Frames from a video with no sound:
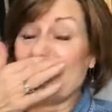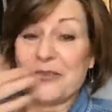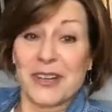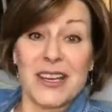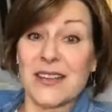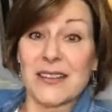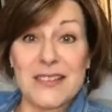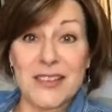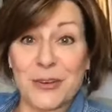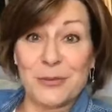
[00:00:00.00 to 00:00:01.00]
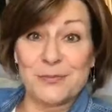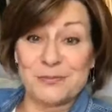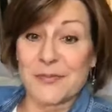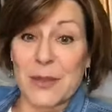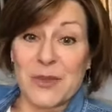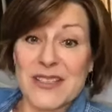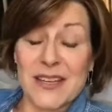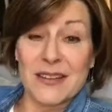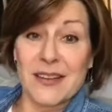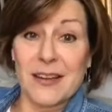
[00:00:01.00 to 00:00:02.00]
What are you going to do? I'm not
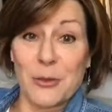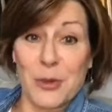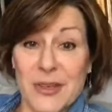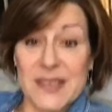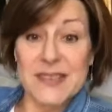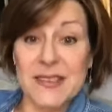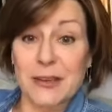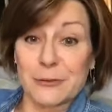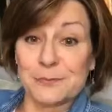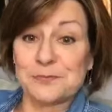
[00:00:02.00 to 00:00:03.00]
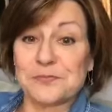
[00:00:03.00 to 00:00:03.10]
telling anybody, so